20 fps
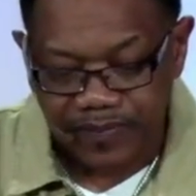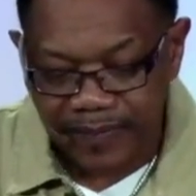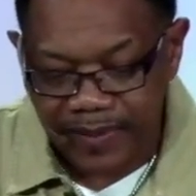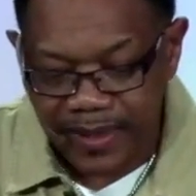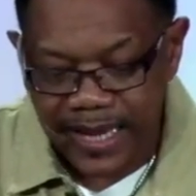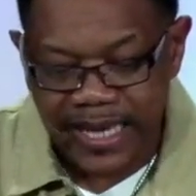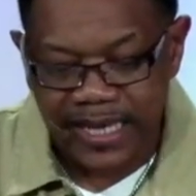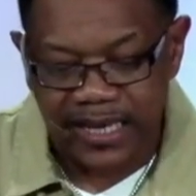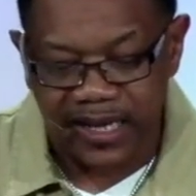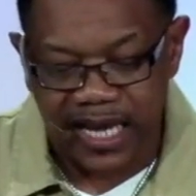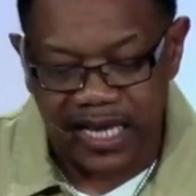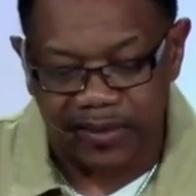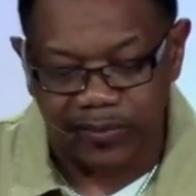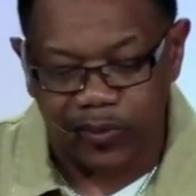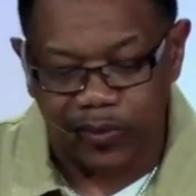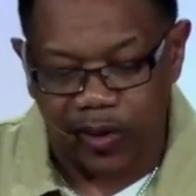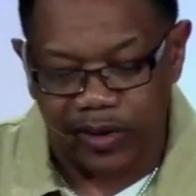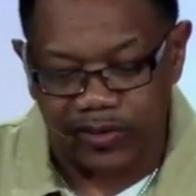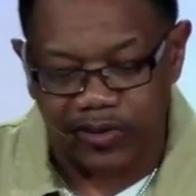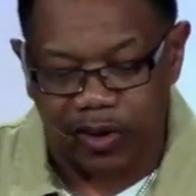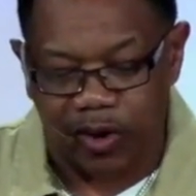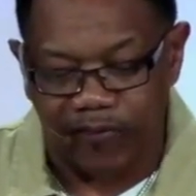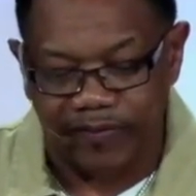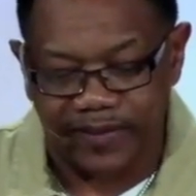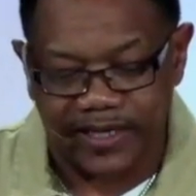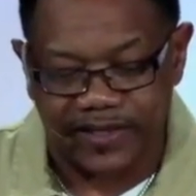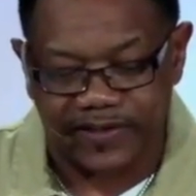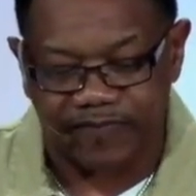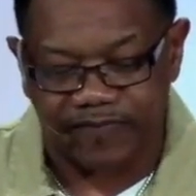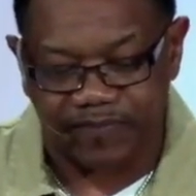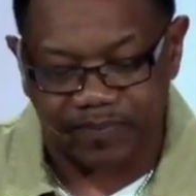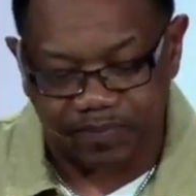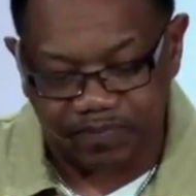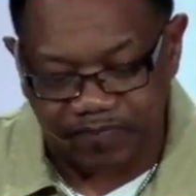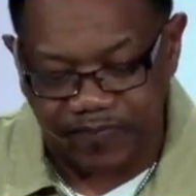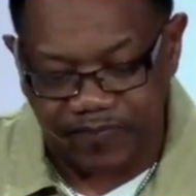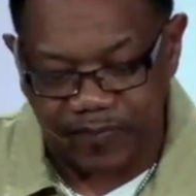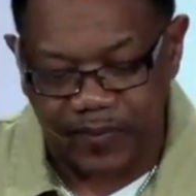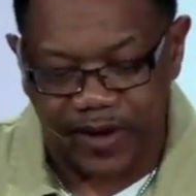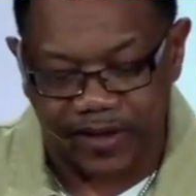and again, I'm going over this
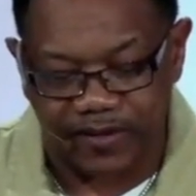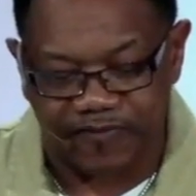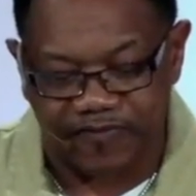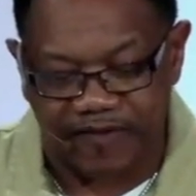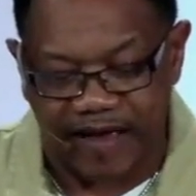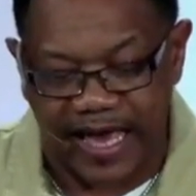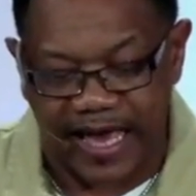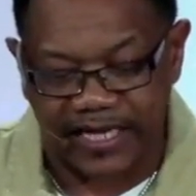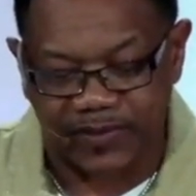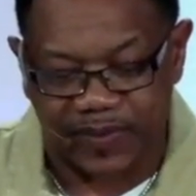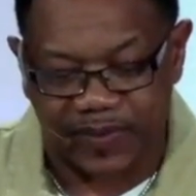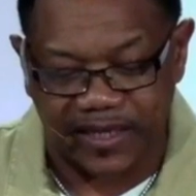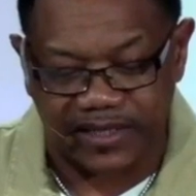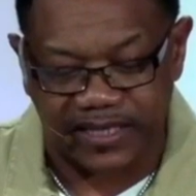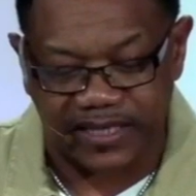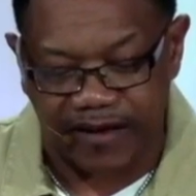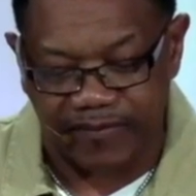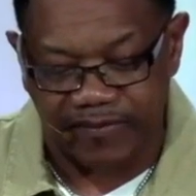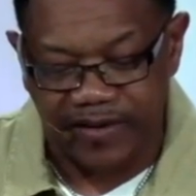rather fast because I've